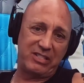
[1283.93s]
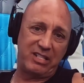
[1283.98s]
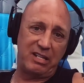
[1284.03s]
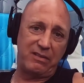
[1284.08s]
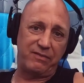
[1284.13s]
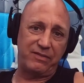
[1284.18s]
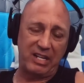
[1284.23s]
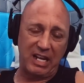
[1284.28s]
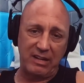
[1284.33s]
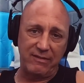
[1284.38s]

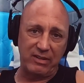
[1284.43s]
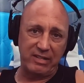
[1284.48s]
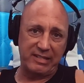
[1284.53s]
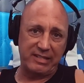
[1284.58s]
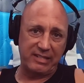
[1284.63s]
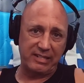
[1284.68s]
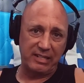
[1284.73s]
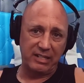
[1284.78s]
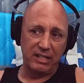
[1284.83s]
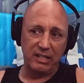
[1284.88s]
Steve
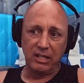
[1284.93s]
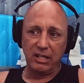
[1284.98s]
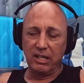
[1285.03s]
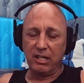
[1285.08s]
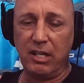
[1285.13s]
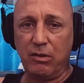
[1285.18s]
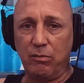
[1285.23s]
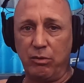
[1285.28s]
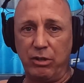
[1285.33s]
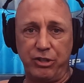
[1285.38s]
Davis,
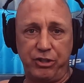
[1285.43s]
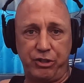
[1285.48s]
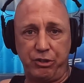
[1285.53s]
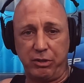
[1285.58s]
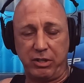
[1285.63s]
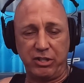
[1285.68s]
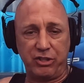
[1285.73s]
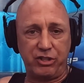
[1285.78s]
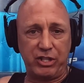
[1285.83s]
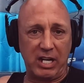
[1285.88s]
which
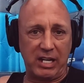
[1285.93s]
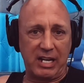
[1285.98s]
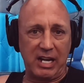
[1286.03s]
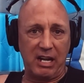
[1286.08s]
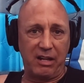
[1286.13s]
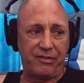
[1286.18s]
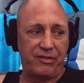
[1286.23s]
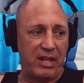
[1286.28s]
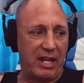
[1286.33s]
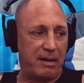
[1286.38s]
you can check
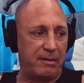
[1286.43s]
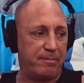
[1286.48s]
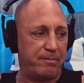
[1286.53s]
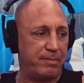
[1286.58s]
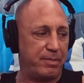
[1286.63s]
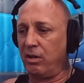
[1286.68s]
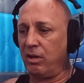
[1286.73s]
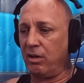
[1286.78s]
out that